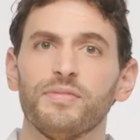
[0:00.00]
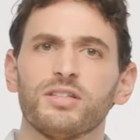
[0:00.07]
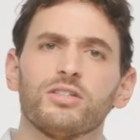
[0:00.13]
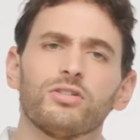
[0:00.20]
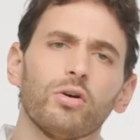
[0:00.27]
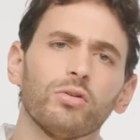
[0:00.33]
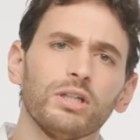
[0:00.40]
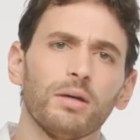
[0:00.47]
This
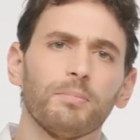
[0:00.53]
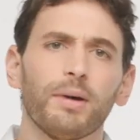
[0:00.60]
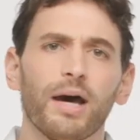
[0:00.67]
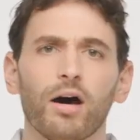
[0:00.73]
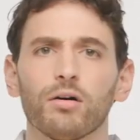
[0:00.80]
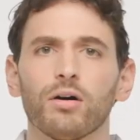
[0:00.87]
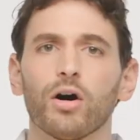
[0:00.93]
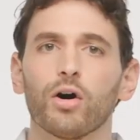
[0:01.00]
is only
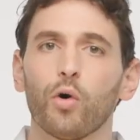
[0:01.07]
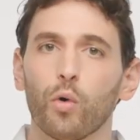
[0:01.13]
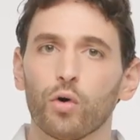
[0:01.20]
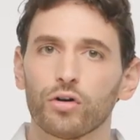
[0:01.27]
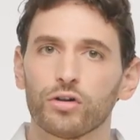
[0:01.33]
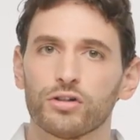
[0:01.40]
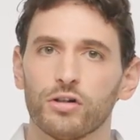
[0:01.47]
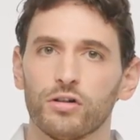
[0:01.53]
about
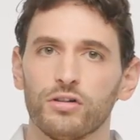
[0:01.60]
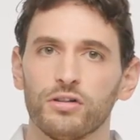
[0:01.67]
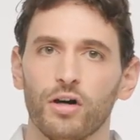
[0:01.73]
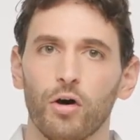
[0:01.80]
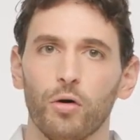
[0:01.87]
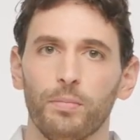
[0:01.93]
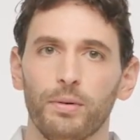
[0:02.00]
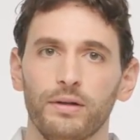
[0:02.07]
1/4 turn to
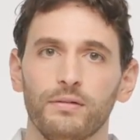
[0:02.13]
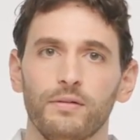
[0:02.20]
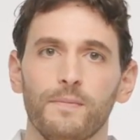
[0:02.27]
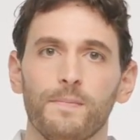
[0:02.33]
open.